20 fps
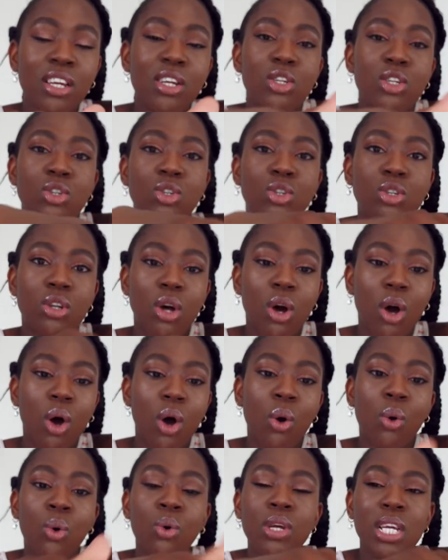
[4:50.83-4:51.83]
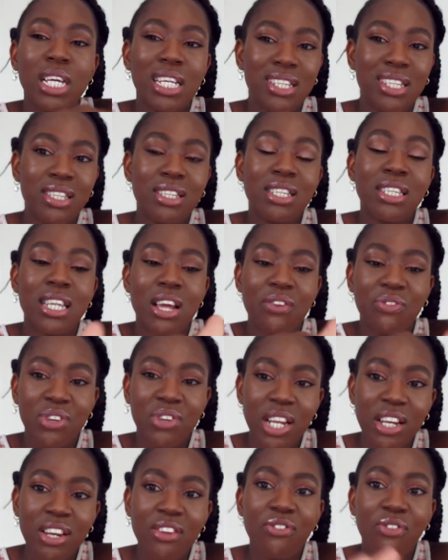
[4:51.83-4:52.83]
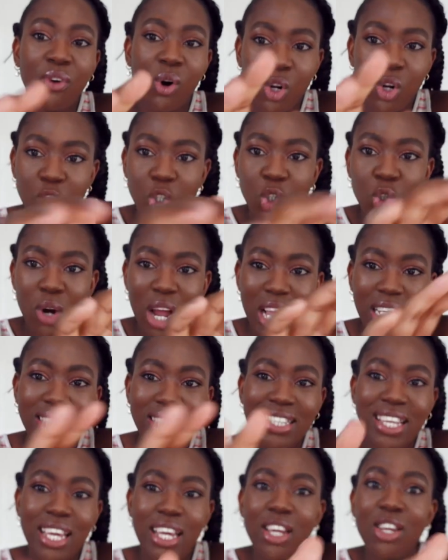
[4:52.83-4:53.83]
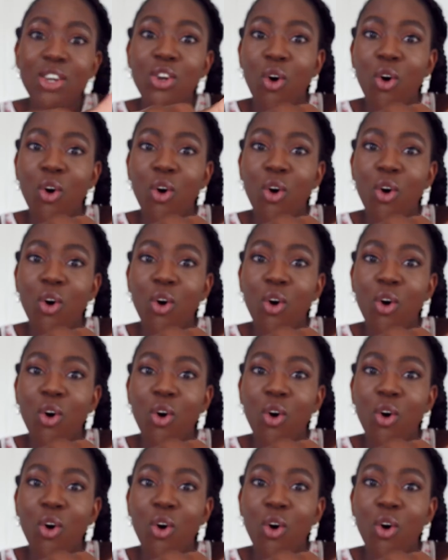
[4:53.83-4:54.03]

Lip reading: So it definitely for dry skin